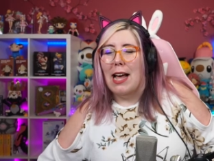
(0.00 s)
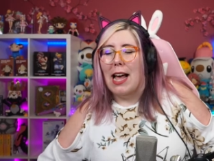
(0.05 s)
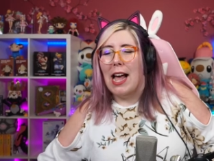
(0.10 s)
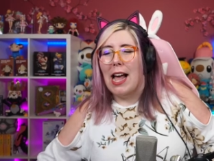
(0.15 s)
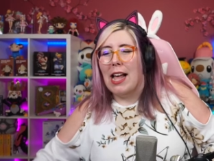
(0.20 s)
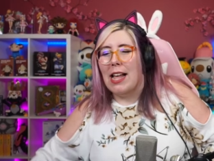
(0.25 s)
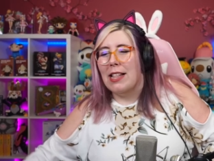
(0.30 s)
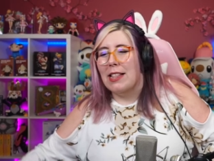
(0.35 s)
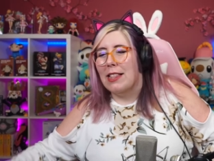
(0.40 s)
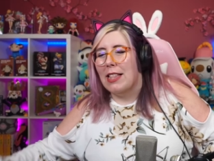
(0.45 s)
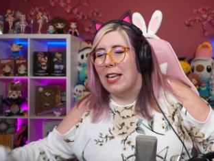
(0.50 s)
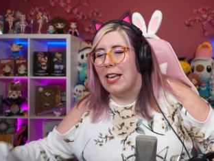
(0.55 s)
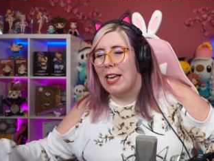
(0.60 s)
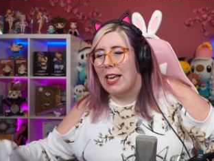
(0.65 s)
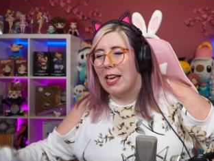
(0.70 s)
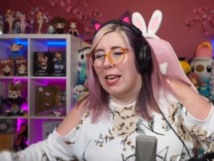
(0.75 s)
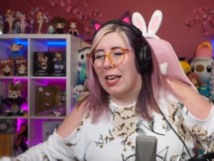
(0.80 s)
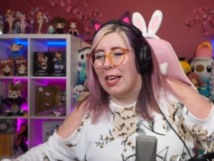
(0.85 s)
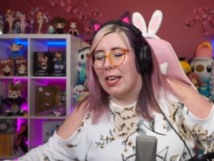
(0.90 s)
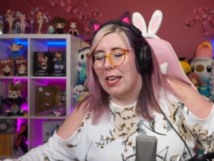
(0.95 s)
and
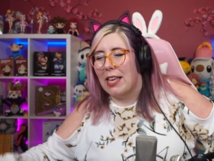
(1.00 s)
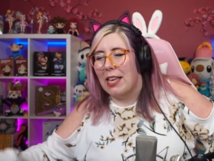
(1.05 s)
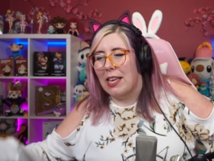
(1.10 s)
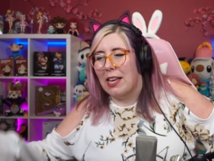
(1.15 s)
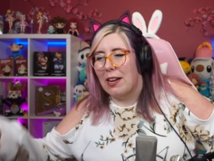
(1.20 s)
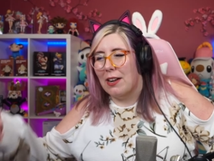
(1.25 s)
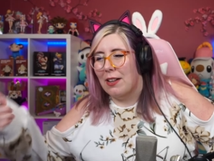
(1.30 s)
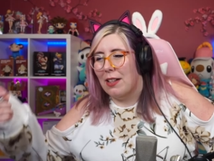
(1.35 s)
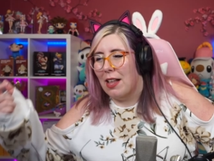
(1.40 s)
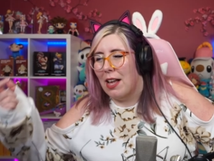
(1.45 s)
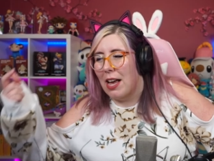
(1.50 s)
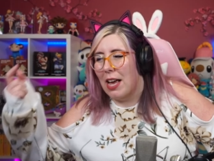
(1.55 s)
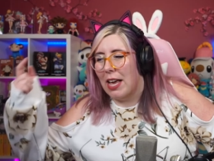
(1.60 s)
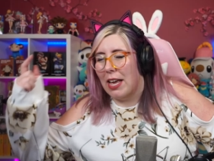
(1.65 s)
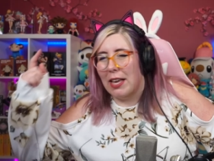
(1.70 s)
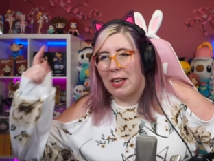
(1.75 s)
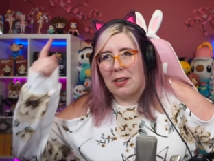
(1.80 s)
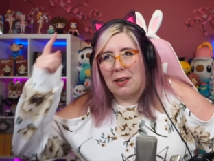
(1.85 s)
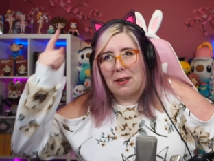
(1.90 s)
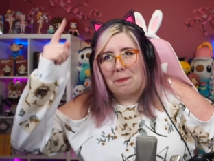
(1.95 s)
they are
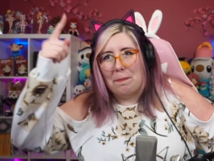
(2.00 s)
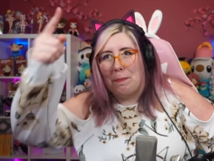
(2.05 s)
like